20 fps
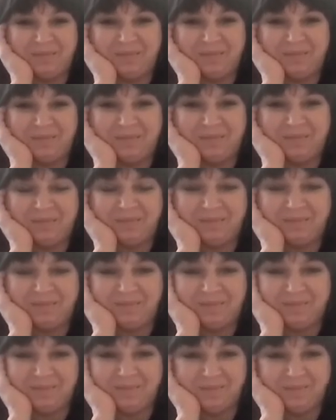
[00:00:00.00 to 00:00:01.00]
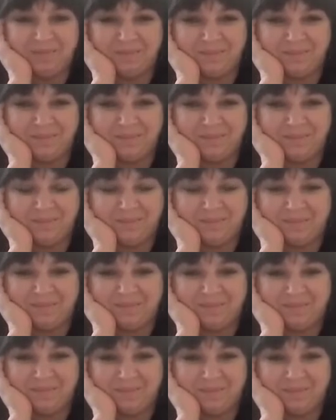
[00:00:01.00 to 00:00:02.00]

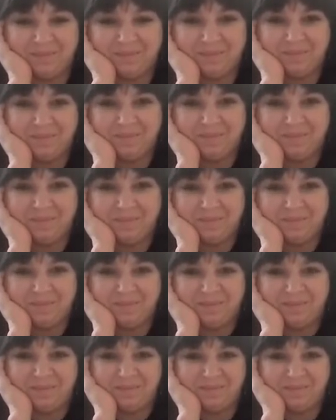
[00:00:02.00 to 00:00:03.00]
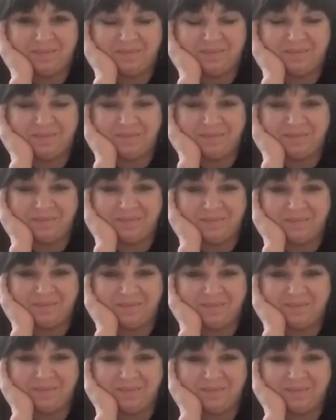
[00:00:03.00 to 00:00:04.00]

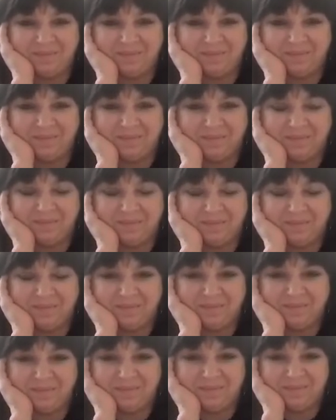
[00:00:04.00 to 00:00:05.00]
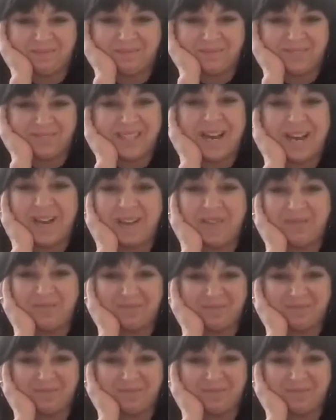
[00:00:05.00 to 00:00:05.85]
This person isn't speaking.